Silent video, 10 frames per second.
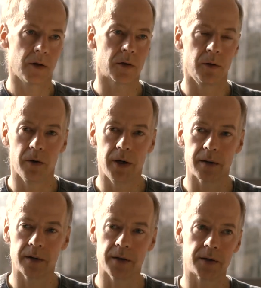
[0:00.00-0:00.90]
So you
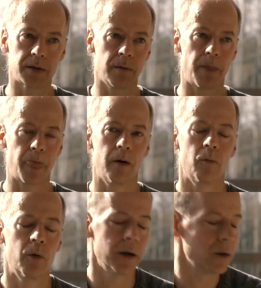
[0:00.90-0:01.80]
get this,
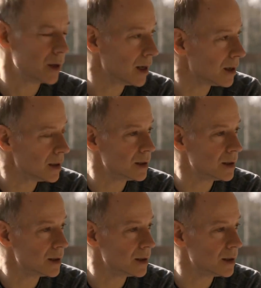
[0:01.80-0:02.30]
what you get